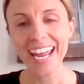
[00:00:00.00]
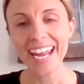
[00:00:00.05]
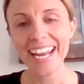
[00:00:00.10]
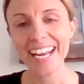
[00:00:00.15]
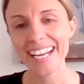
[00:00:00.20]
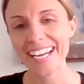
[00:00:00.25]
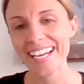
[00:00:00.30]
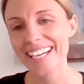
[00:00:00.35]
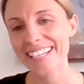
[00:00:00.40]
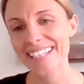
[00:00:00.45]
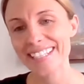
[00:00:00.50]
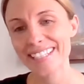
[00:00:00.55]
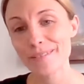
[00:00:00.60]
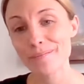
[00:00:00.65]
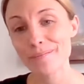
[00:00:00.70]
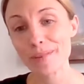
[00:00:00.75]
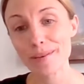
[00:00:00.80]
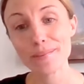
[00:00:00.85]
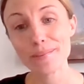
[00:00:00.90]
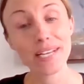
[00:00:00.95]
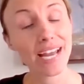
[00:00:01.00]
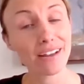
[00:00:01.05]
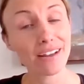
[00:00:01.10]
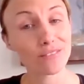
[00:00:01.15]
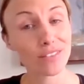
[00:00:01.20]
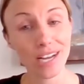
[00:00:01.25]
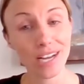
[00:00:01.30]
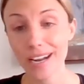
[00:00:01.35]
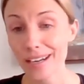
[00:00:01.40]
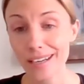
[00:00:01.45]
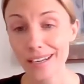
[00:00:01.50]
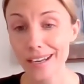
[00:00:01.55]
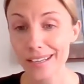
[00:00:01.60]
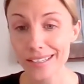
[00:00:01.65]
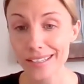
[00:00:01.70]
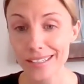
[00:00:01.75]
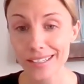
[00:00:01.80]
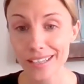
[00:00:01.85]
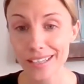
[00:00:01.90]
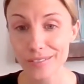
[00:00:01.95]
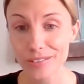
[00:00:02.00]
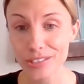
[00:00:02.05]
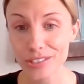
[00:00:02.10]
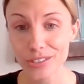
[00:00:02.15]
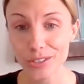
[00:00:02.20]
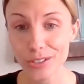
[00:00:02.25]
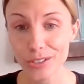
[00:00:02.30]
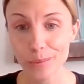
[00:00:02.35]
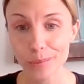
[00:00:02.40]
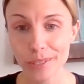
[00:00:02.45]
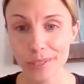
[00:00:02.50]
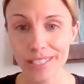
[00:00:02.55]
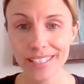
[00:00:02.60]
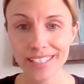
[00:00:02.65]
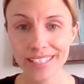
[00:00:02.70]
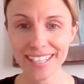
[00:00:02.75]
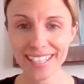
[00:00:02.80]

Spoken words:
and maybe have not gotten enough Zoom